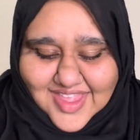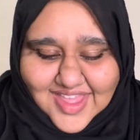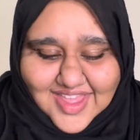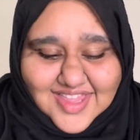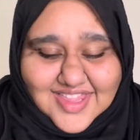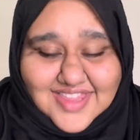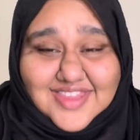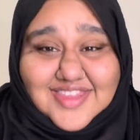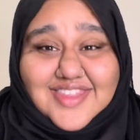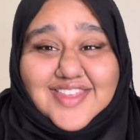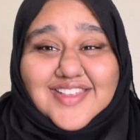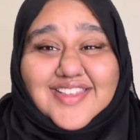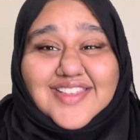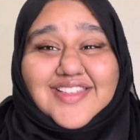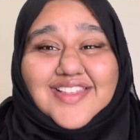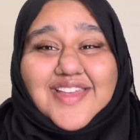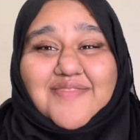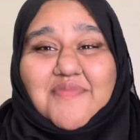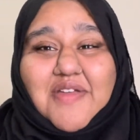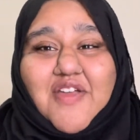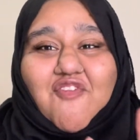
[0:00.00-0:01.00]
And This is
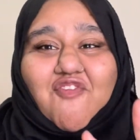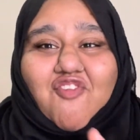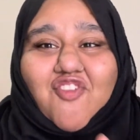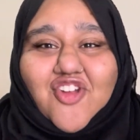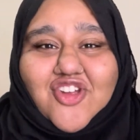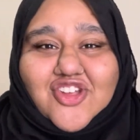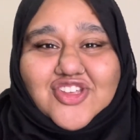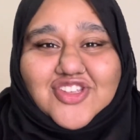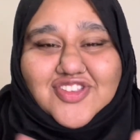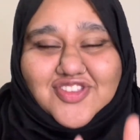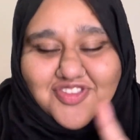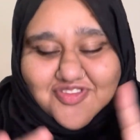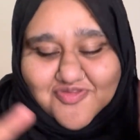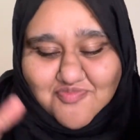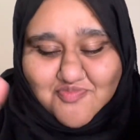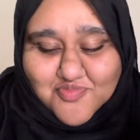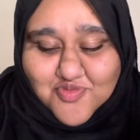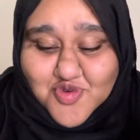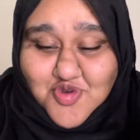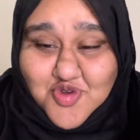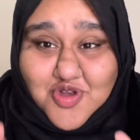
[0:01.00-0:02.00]
like my first
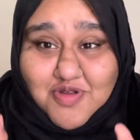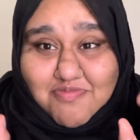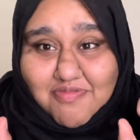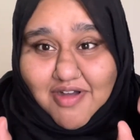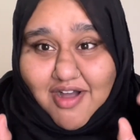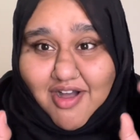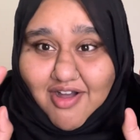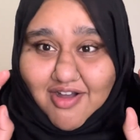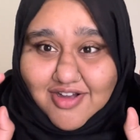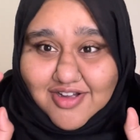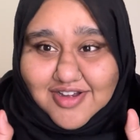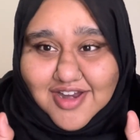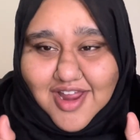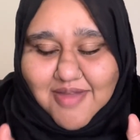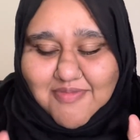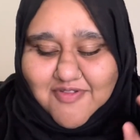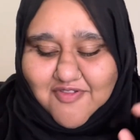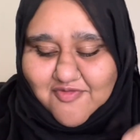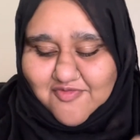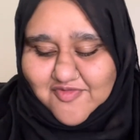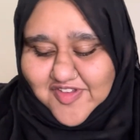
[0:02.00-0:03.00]
mukbang type
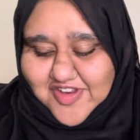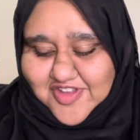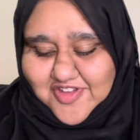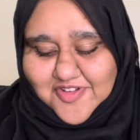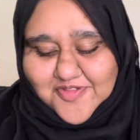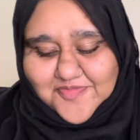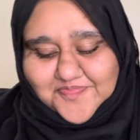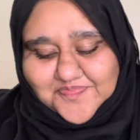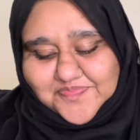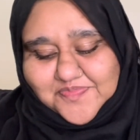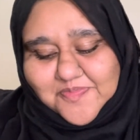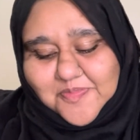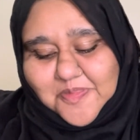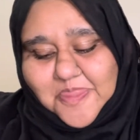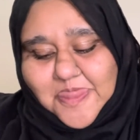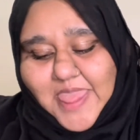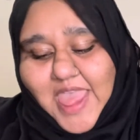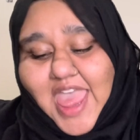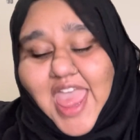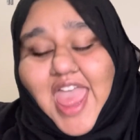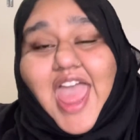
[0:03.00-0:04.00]
of video.
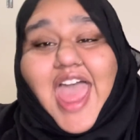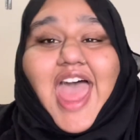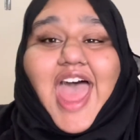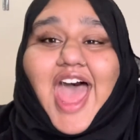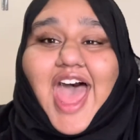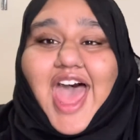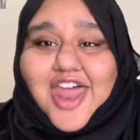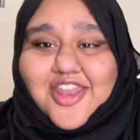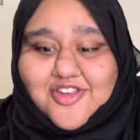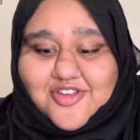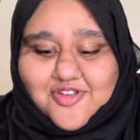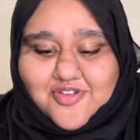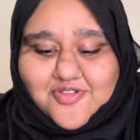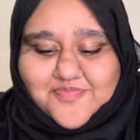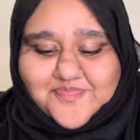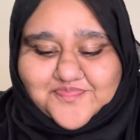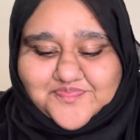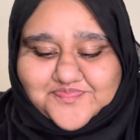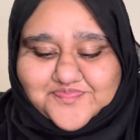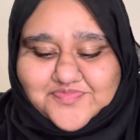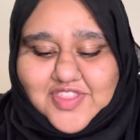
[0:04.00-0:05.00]
I don't know
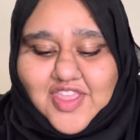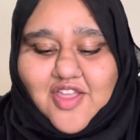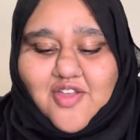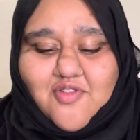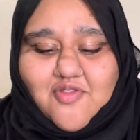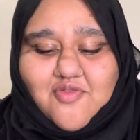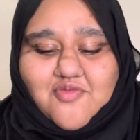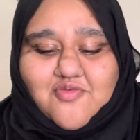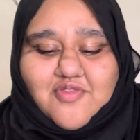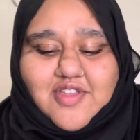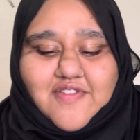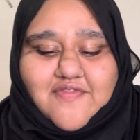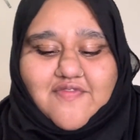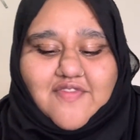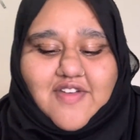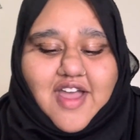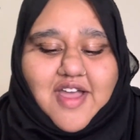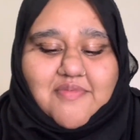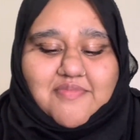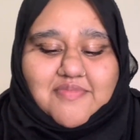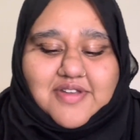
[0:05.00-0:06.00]
if
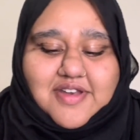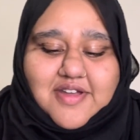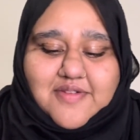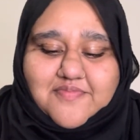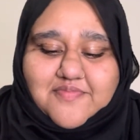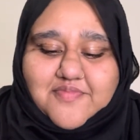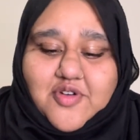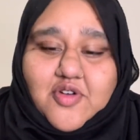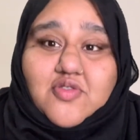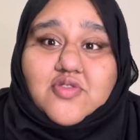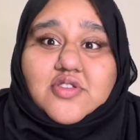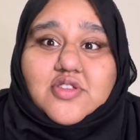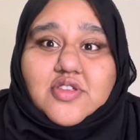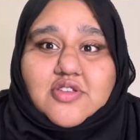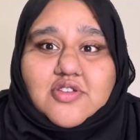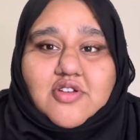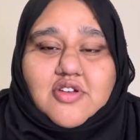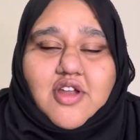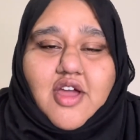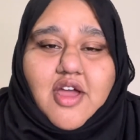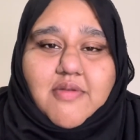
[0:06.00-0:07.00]
I'm gonna post this
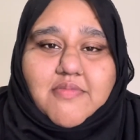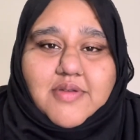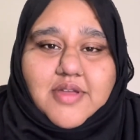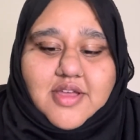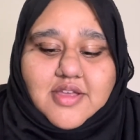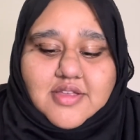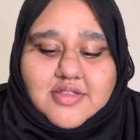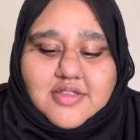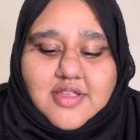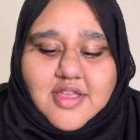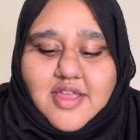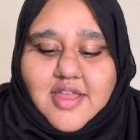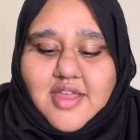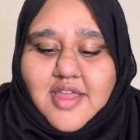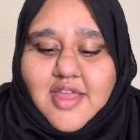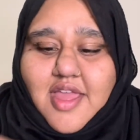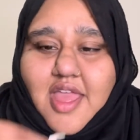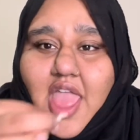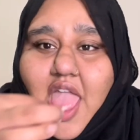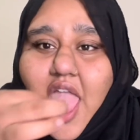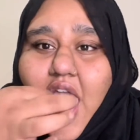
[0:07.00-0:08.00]
or not because
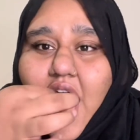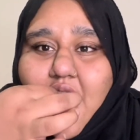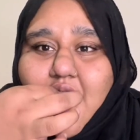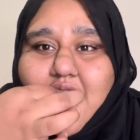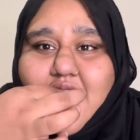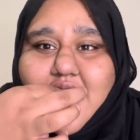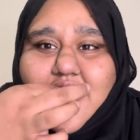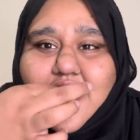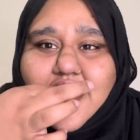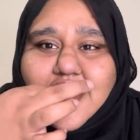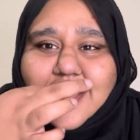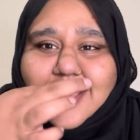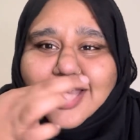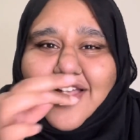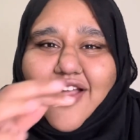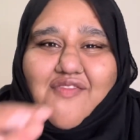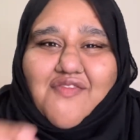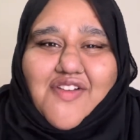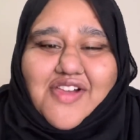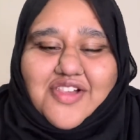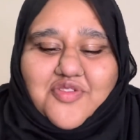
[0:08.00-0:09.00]

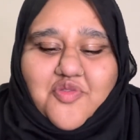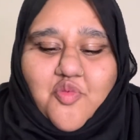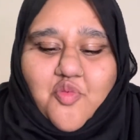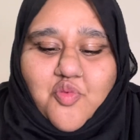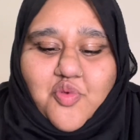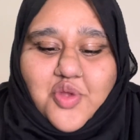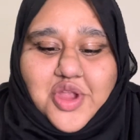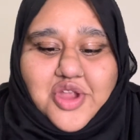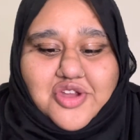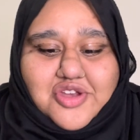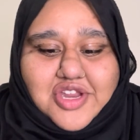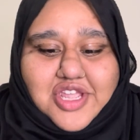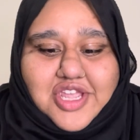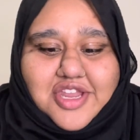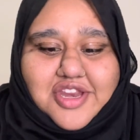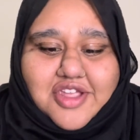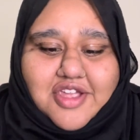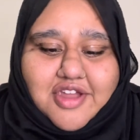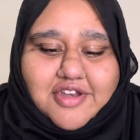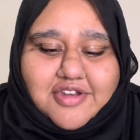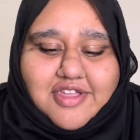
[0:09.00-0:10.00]
I find it weird
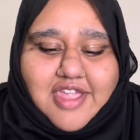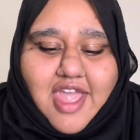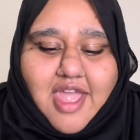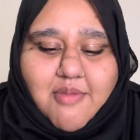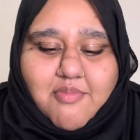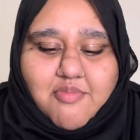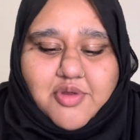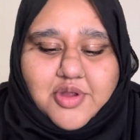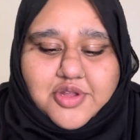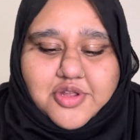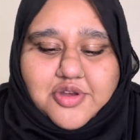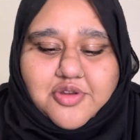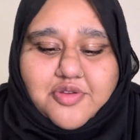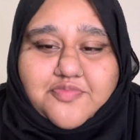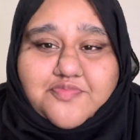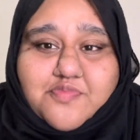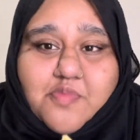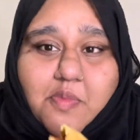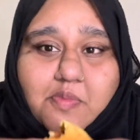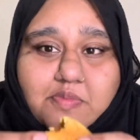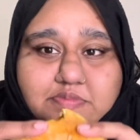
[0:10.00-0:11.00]
eating on camera, you know?
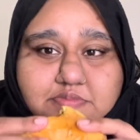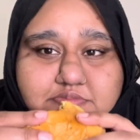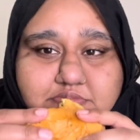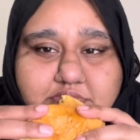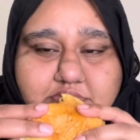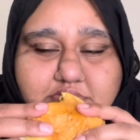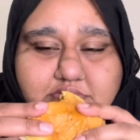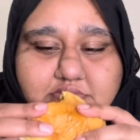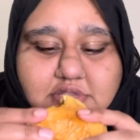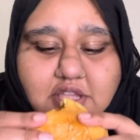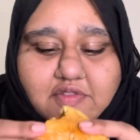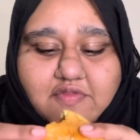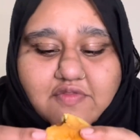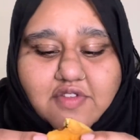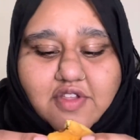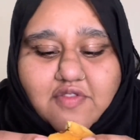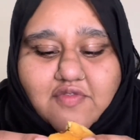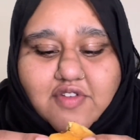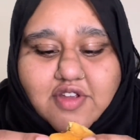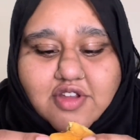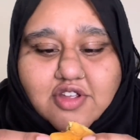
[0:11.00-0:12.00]
I
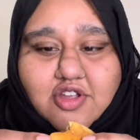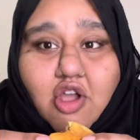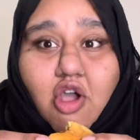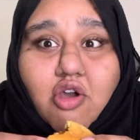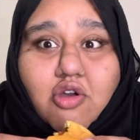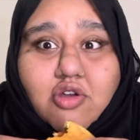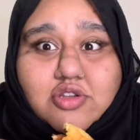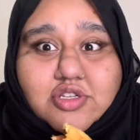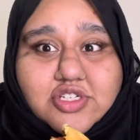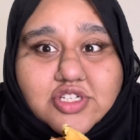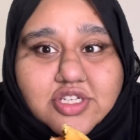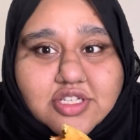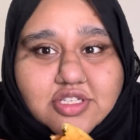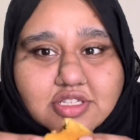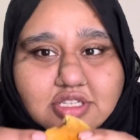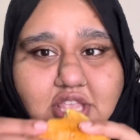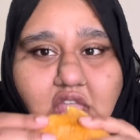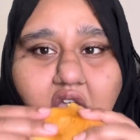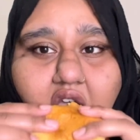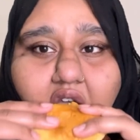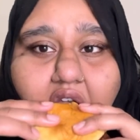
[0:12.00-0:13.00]
feel very conscious.